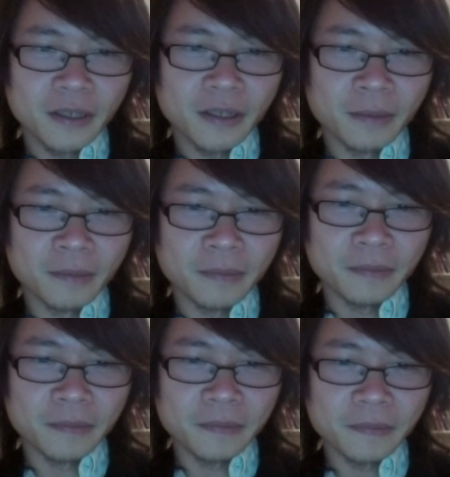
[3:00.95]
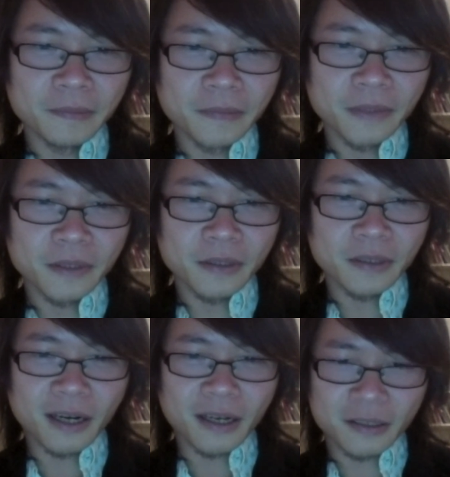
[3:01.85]
um,
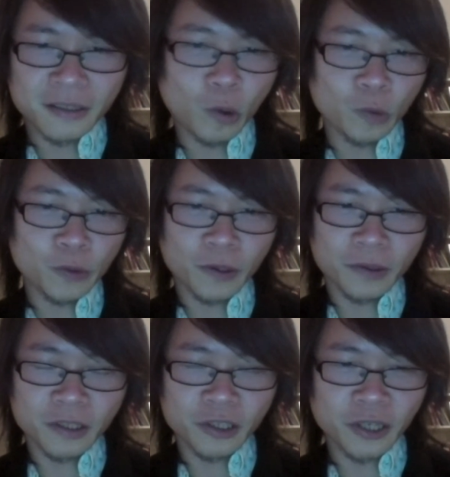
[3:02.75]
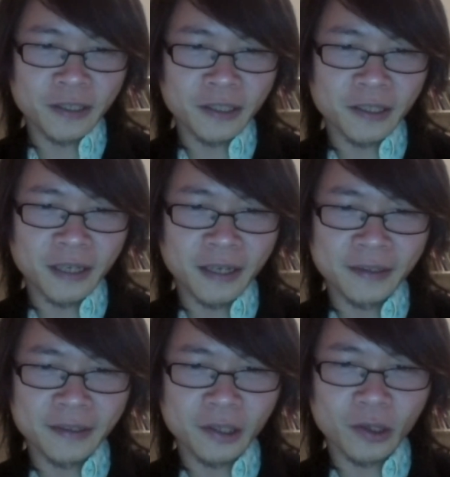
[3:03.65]
in Hong Kong and China
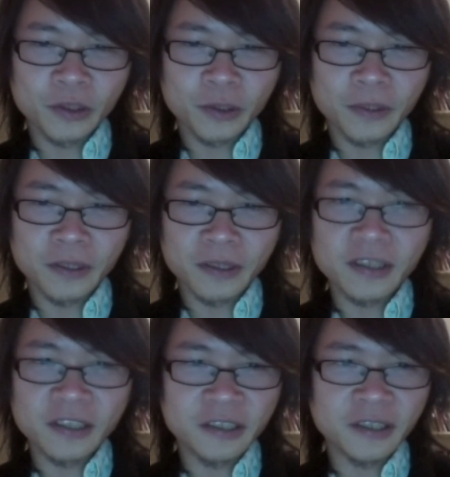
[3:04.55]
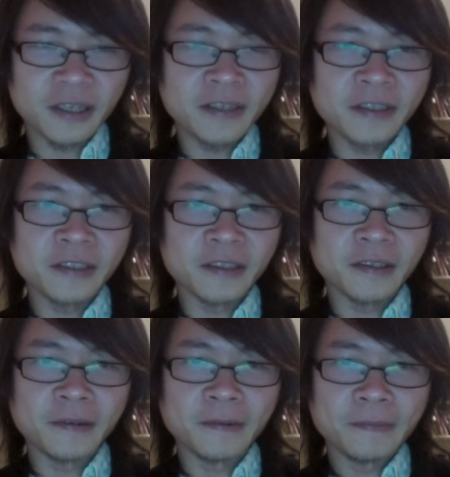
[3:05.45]
and also in East Asia.
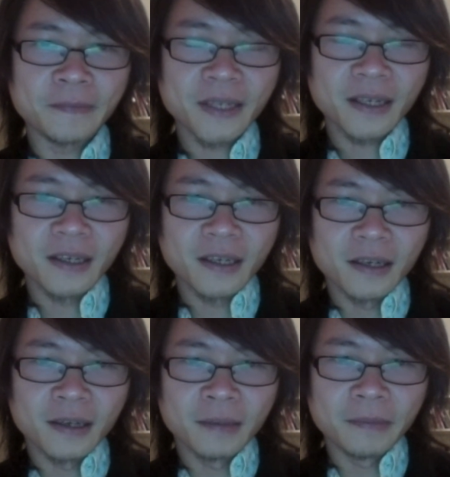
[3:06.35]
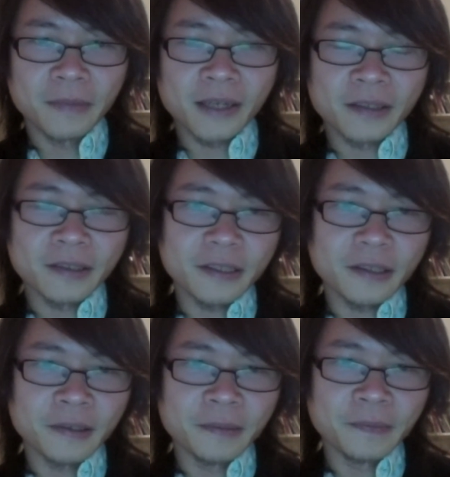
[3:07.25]
Um, and
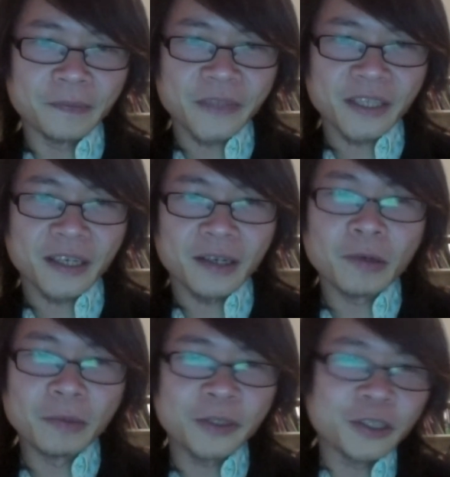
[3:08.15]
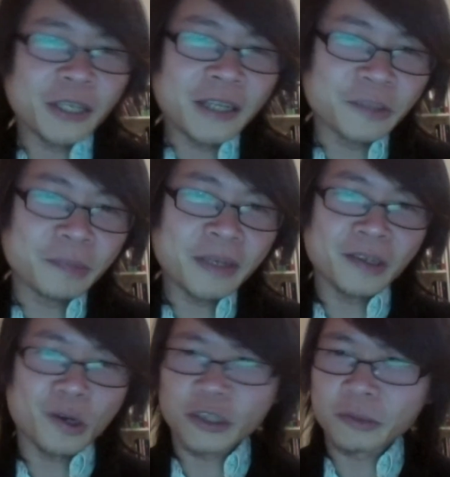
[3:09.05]
um, well, because I spend a
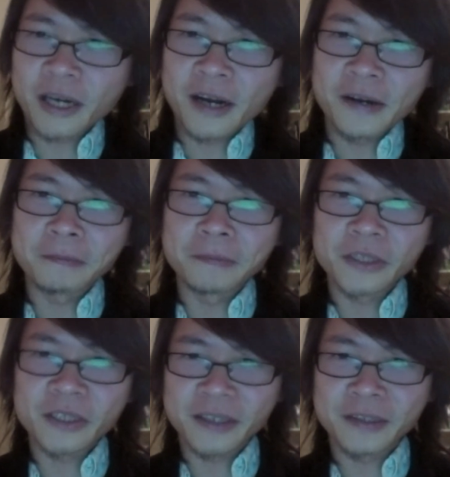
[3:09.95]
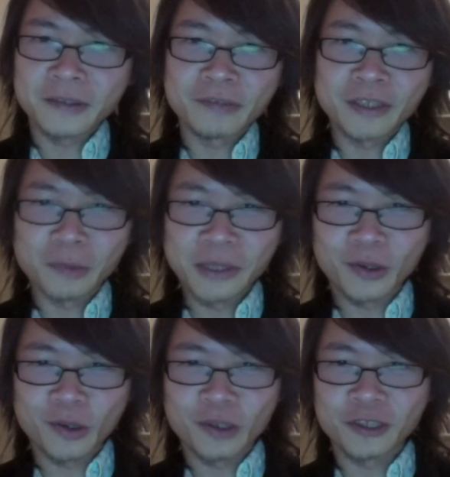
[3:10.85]
lot of time studying
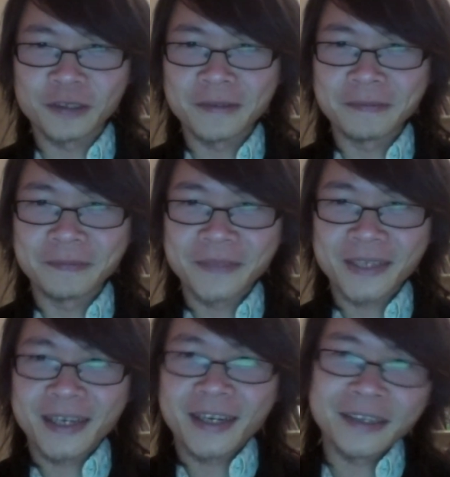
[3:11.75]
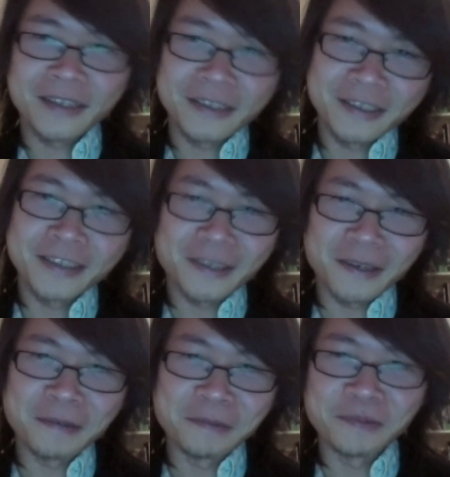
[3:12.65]
phenomenology. Right, yeah. it's
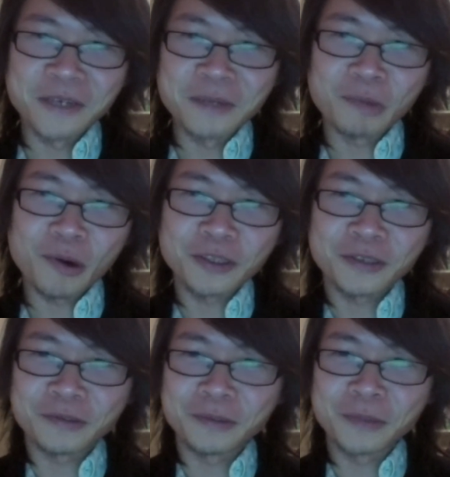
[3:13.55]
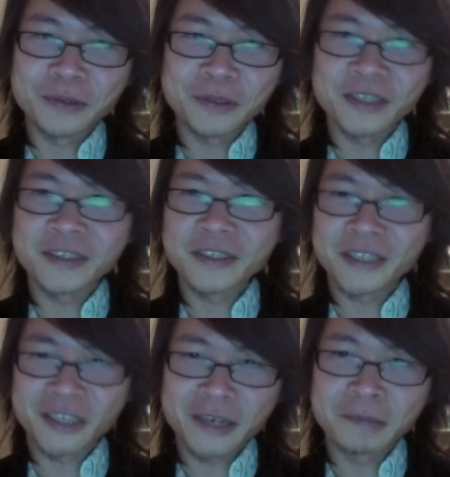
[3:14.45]
uh, very important for me to think
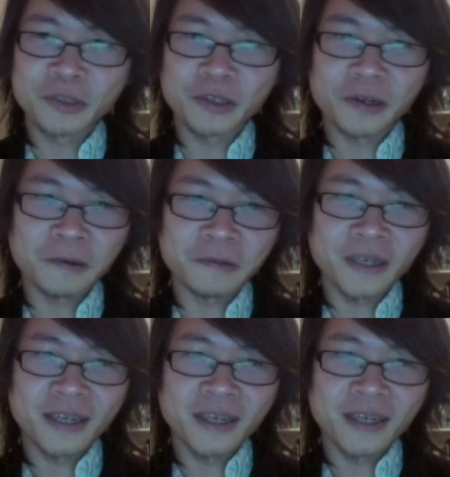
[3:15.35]
in terms of